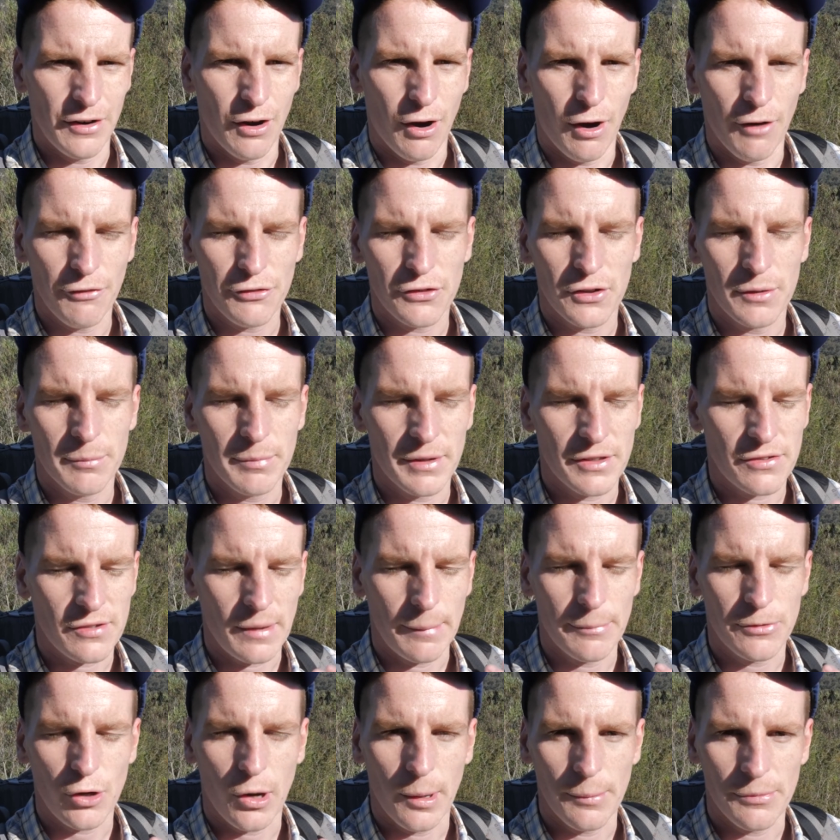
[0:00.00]
often, but
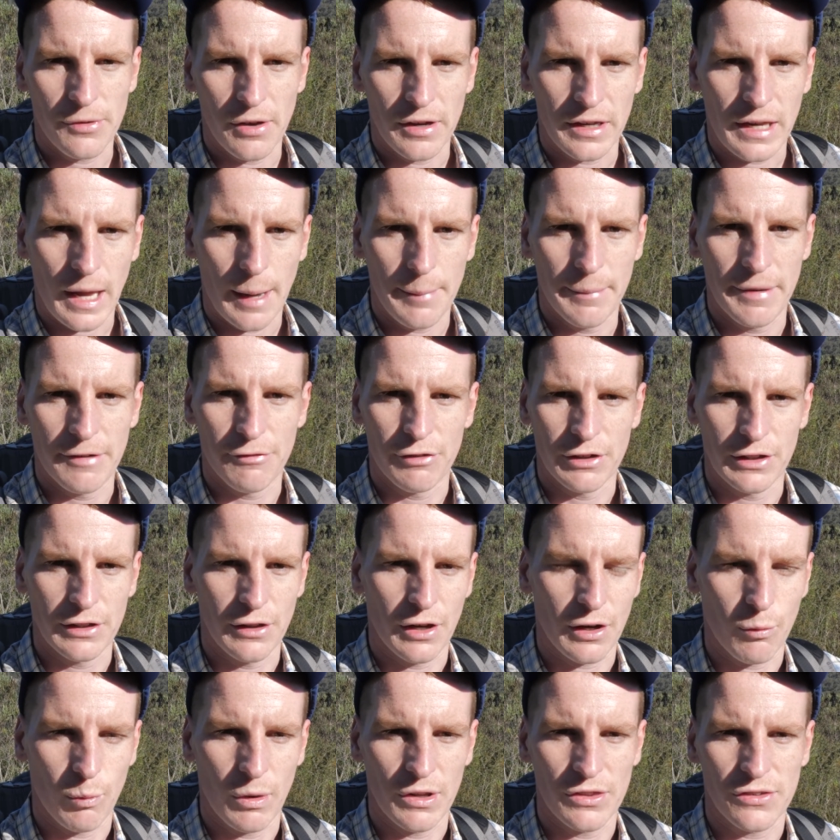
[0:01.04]
sometimes they come
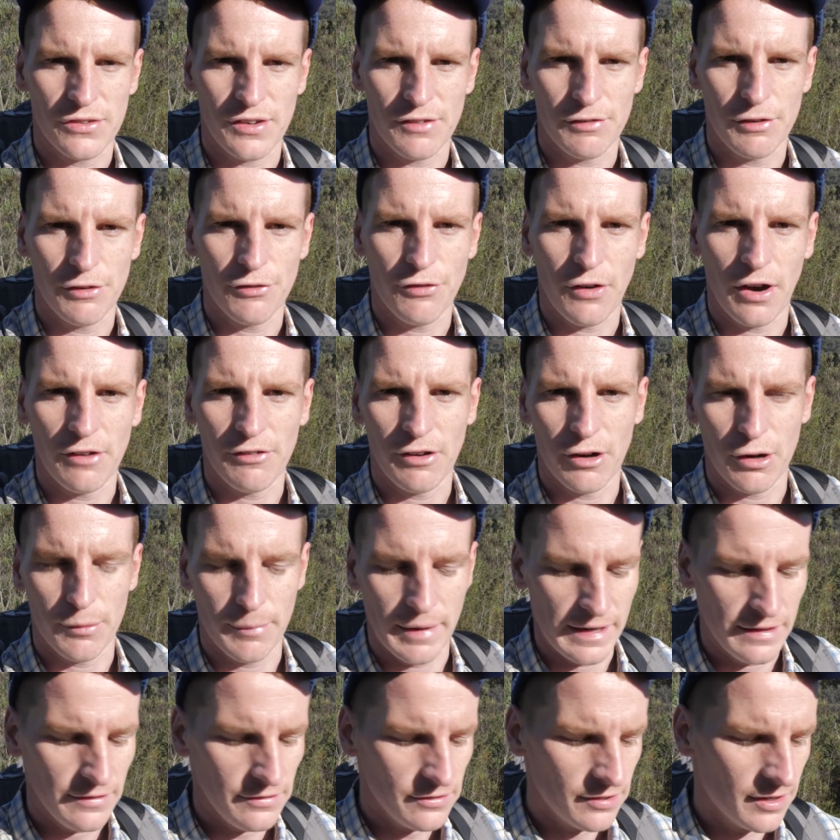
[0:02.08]
once every 500
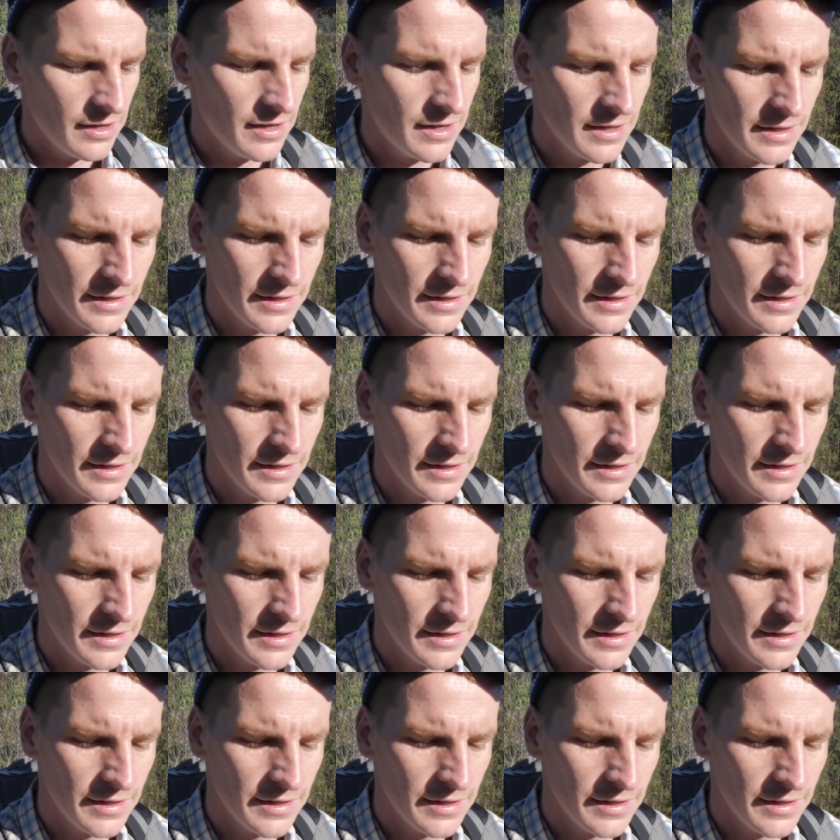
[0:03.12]
metres.